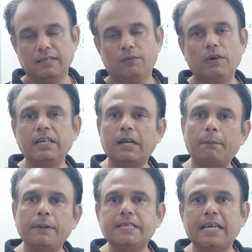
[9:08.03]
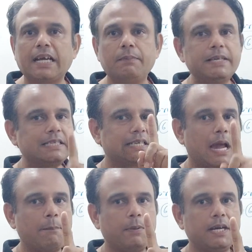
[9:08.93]
1 complete cycle means
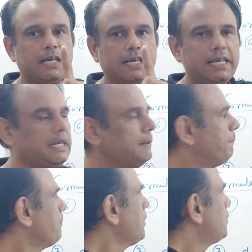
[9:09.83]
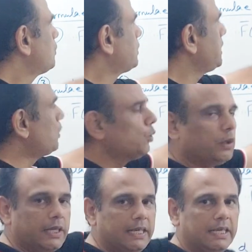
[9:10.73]
time period t. So 0 to
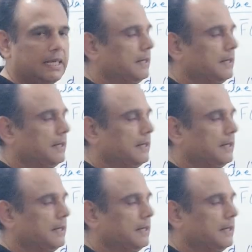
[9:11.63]
t